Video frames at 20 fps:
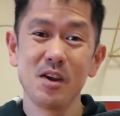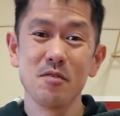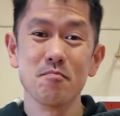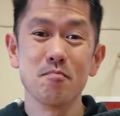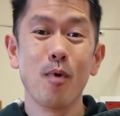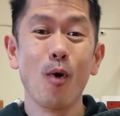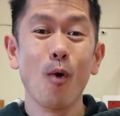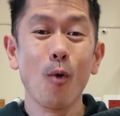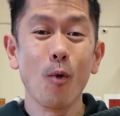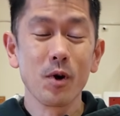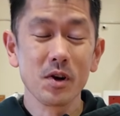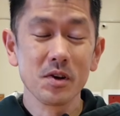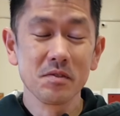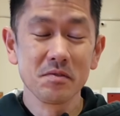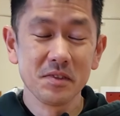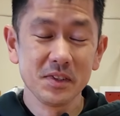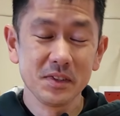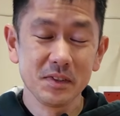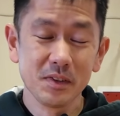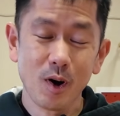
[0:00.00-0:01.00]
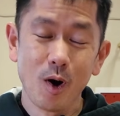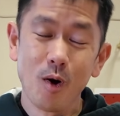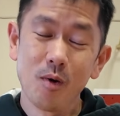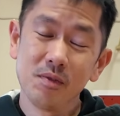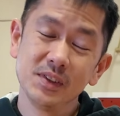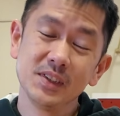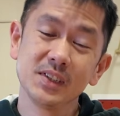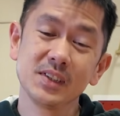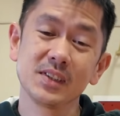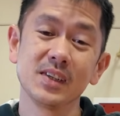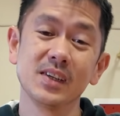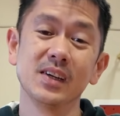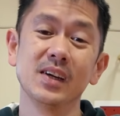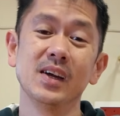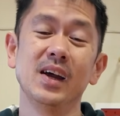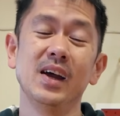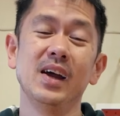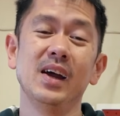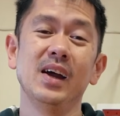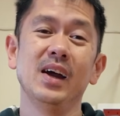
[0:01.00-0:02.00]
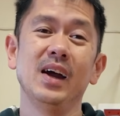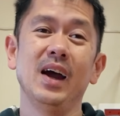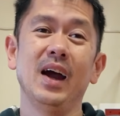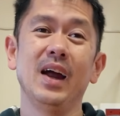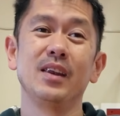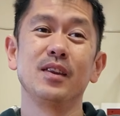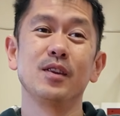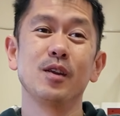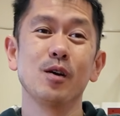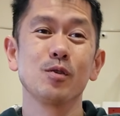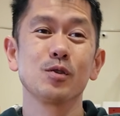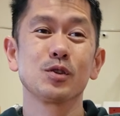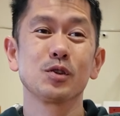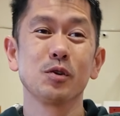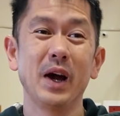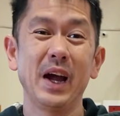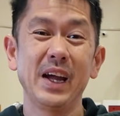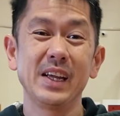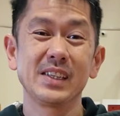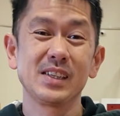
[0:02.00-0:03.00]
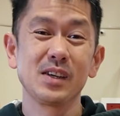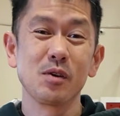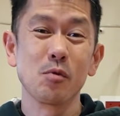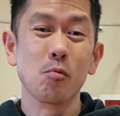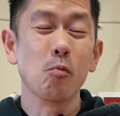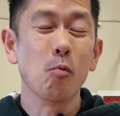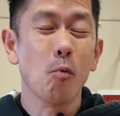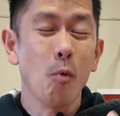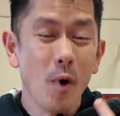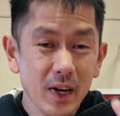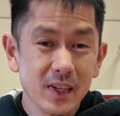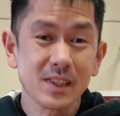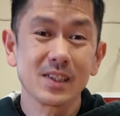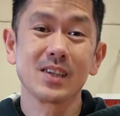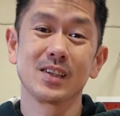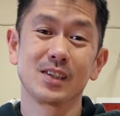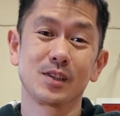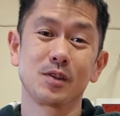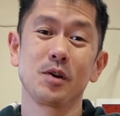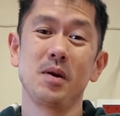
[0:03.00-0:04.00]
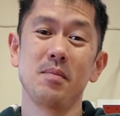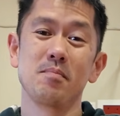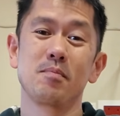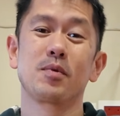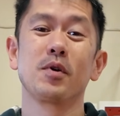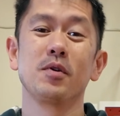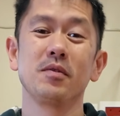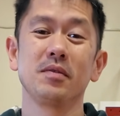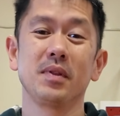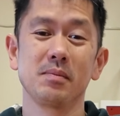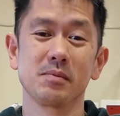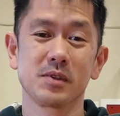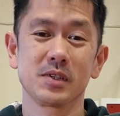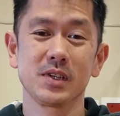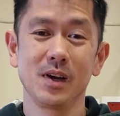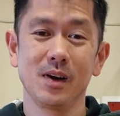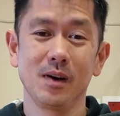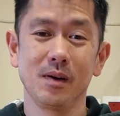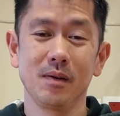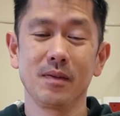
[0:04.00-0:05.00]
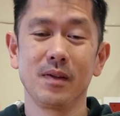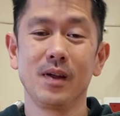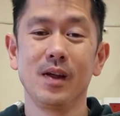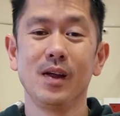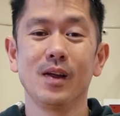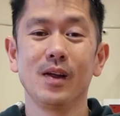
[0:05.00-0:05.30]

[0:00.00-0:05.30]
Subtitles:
the importance of it, and those who actually want to improve themselves,